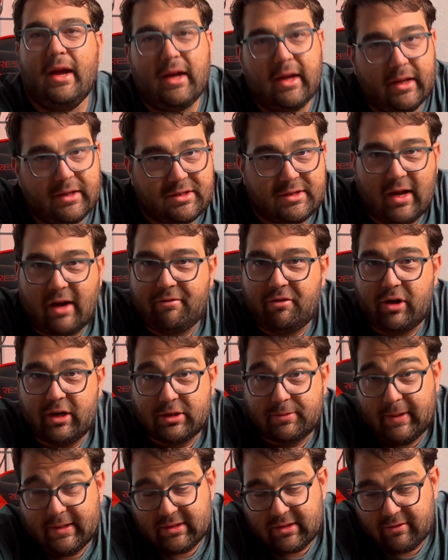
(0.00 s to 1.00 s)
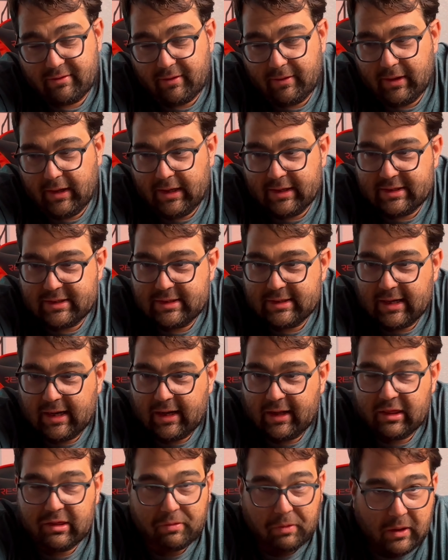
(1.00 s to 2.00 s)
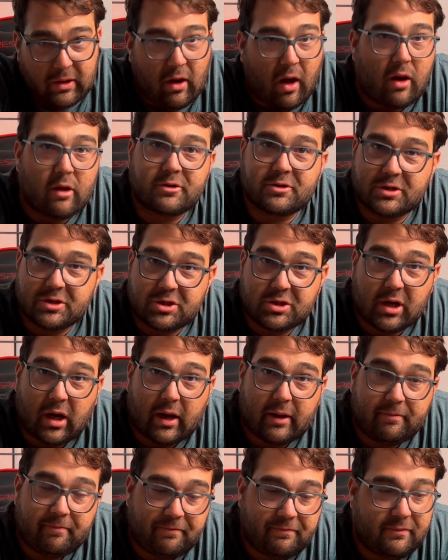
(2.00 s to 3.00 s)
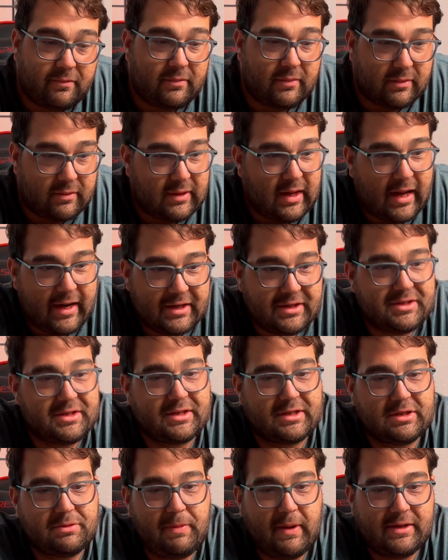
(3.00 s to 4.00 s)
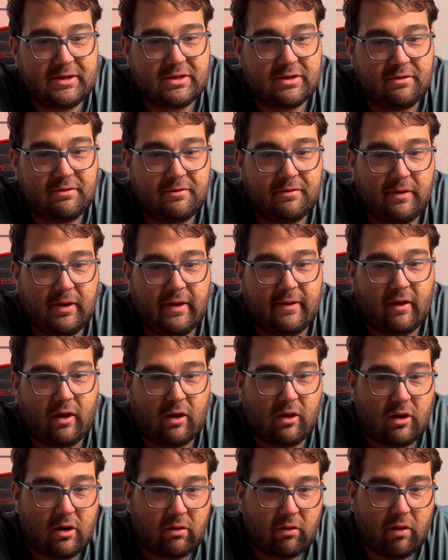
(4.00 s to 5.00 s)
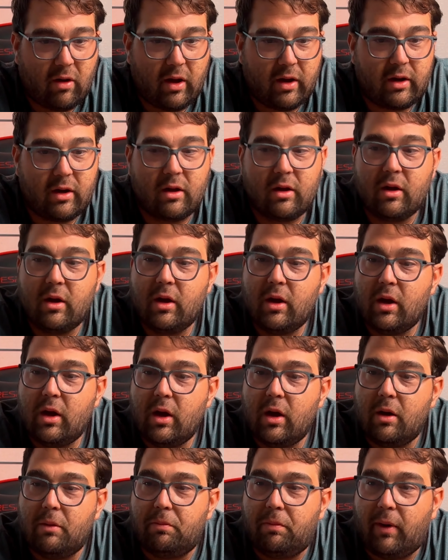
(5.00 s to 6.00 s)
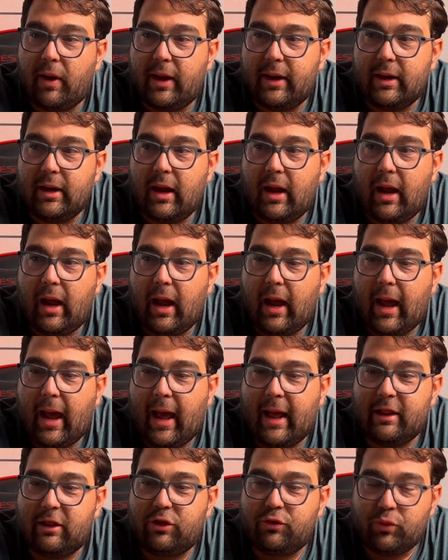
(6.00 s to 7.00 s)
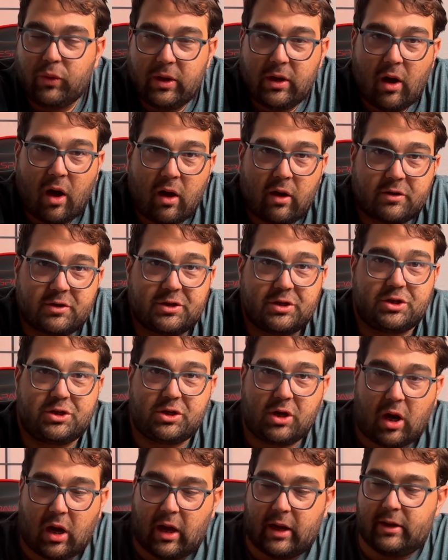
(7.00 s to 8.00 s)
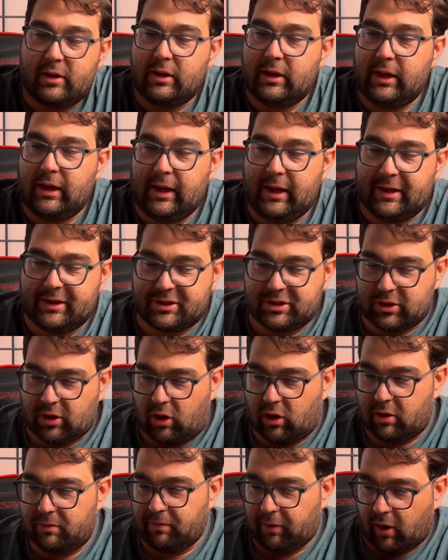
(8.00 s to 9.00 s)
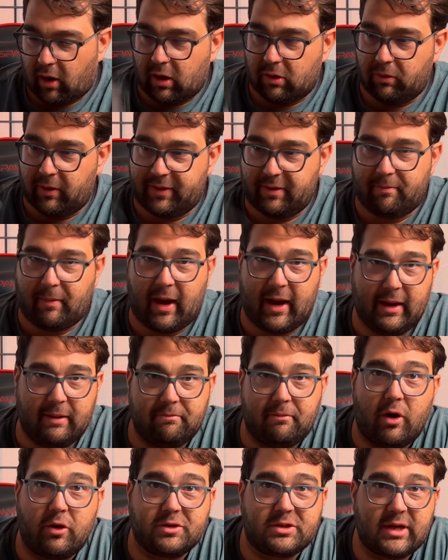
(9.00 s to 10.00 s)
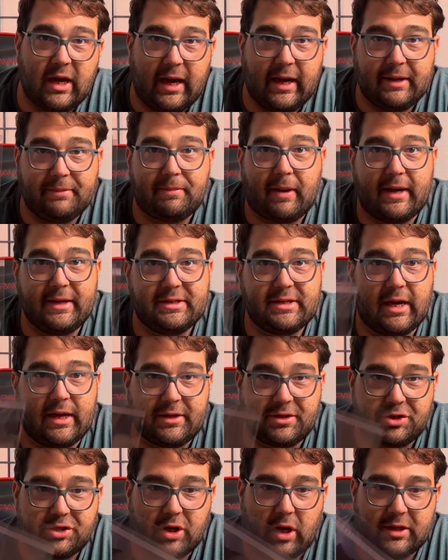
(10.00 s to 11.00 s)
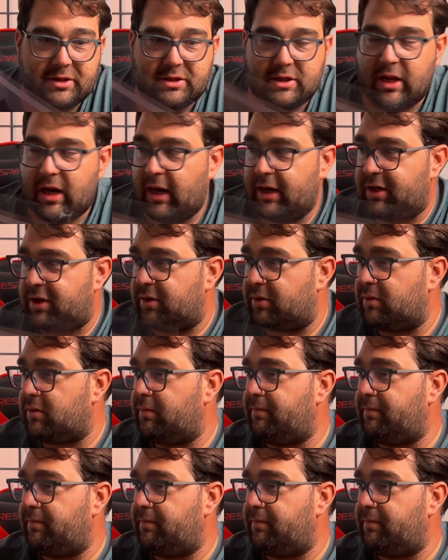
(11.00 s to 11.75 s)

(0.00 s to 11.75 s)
It's not very expensive. It's $3 a shot. That is expensive in the long run, but at $3 a shot, it's on par with my most 8 by 10 shots that I do.